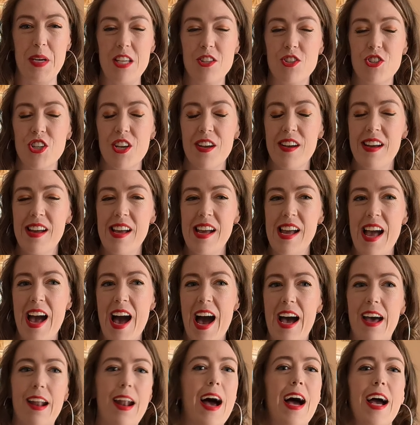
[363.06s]
the Beach
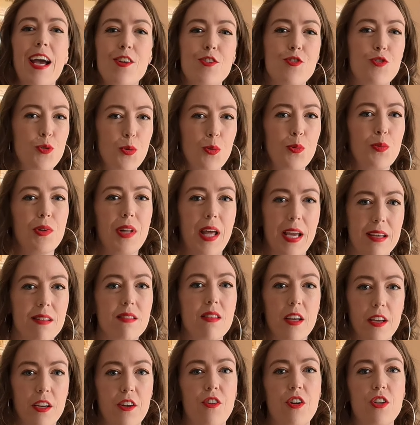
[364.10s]
and I don't like
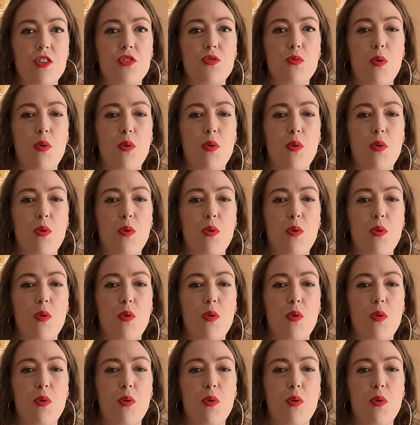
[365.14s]
licorice